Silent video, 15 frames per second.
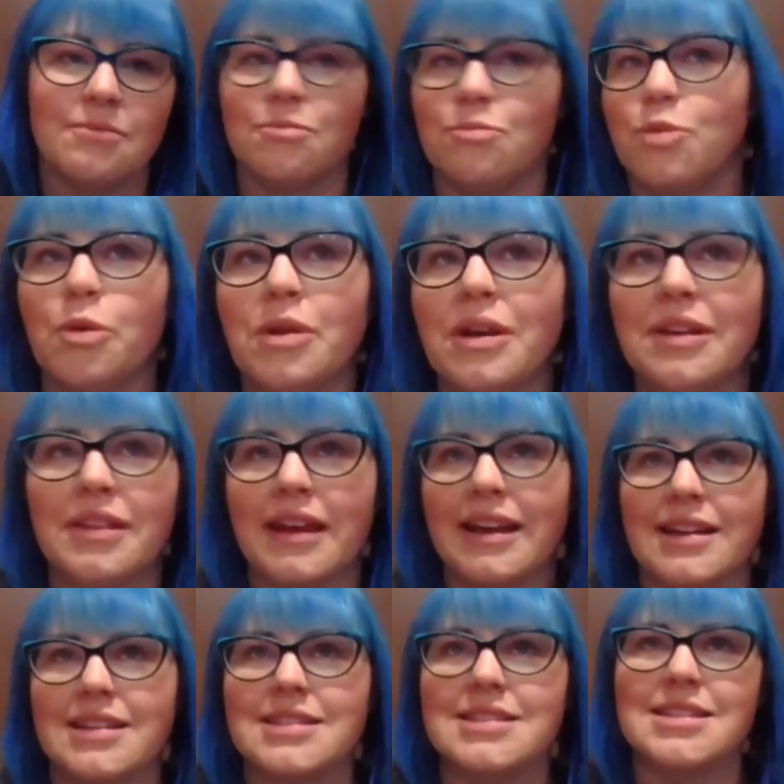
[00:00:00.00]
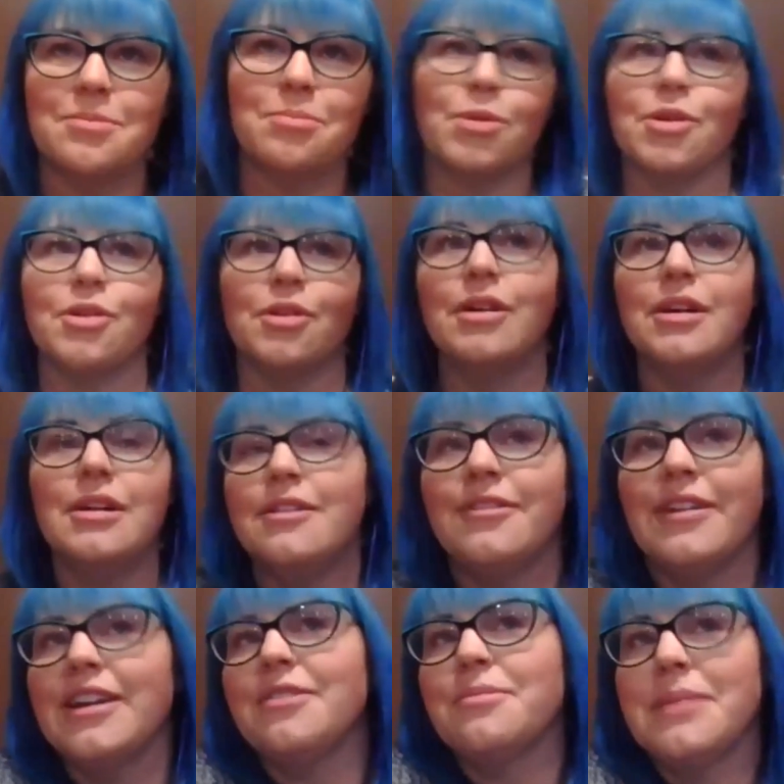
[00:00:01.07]
what we think is simple
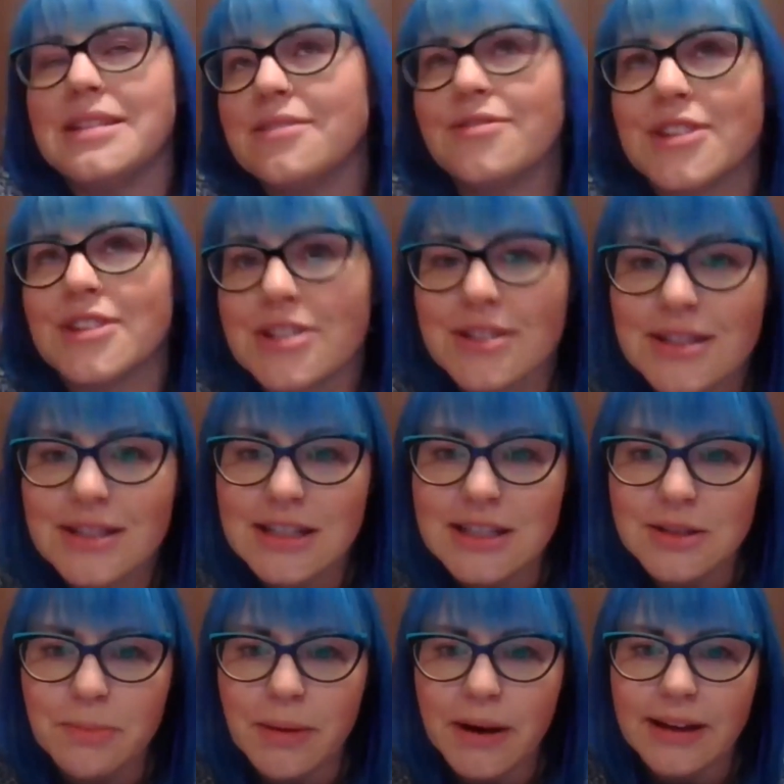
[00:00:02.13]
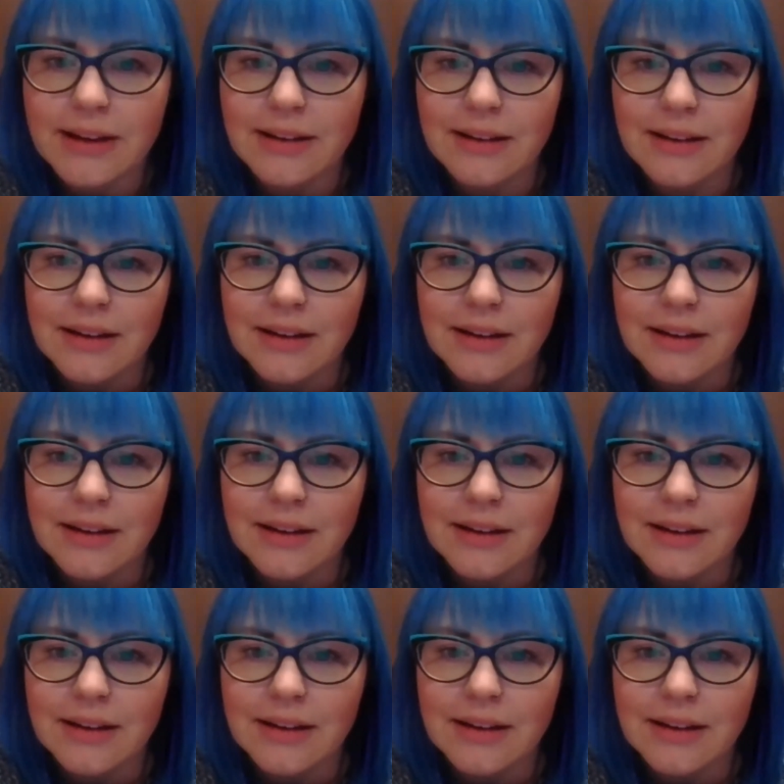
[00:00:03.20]
vitamin deficiencies, but